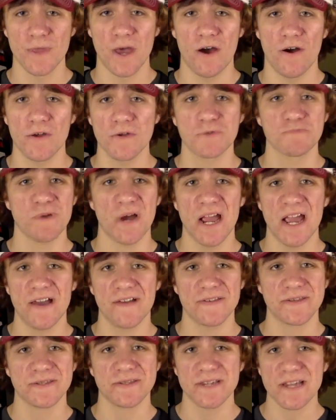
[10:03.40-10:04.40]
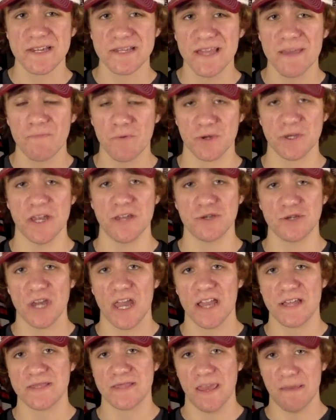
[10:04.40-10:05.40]
know. There's probably a 60%
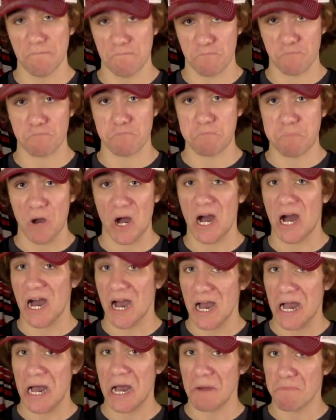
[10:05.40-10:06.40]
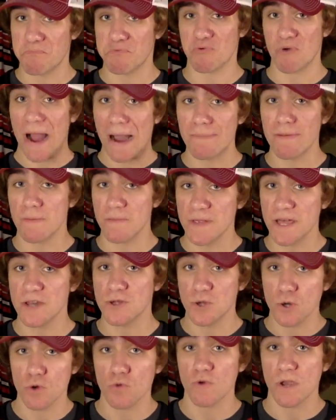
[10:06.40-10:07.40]
chance they probably
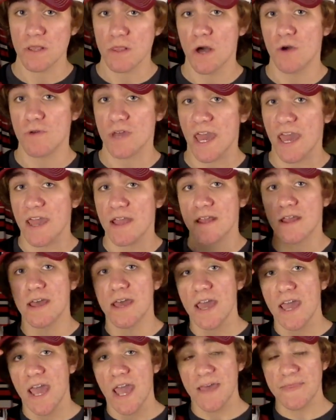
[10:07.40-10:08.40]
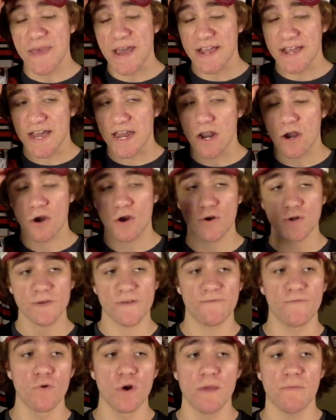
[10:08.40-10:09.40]
do relocate, and that kind of hurts.
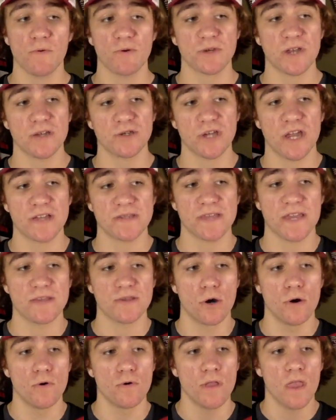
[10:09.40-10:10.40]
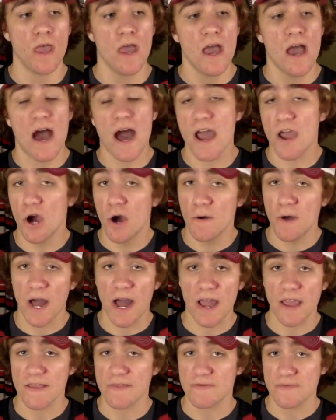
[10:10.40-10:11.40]
A 40% chance they don't.
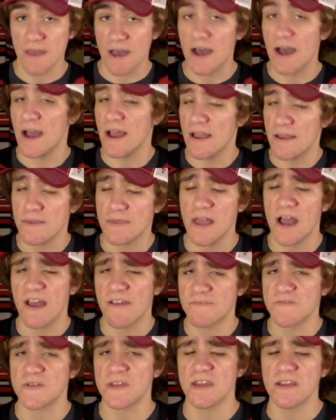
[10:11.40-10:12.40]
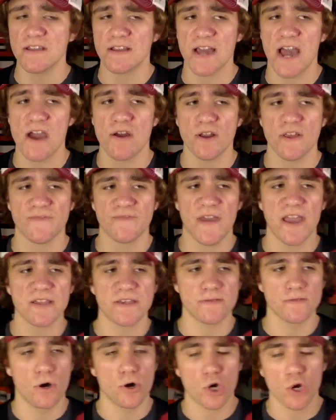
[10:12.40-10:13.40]
I've seen Coyotes
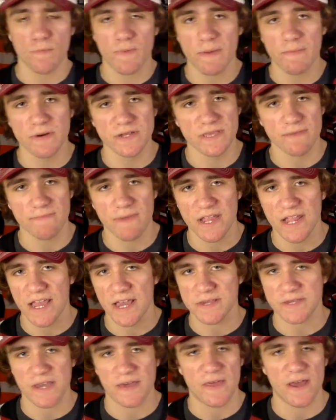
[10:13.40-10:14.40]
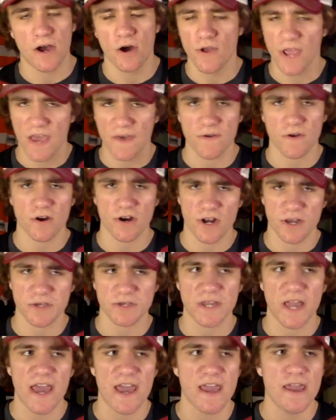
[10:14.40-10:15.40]
fans and local people in the media say that, oh yeah, they're gonna
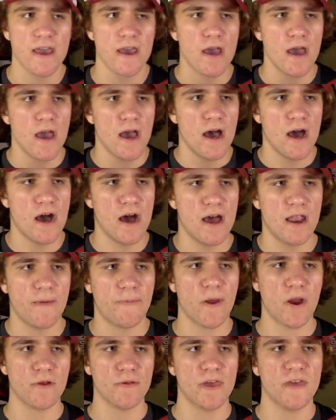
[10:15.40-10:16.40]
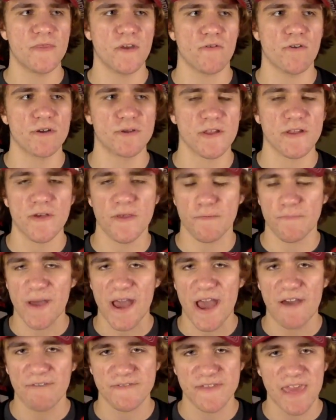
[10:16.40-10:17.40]
stay. And apparently there is another
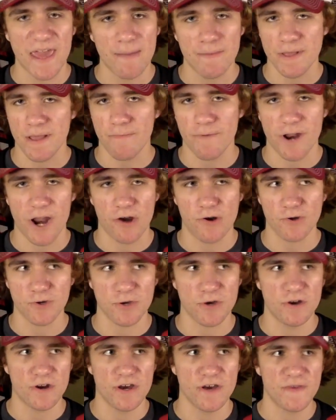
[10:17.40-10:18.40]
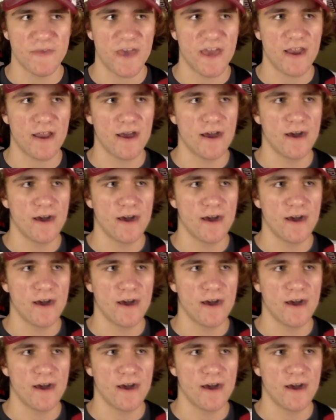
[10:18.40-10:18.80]
path to keeping them in Arizona that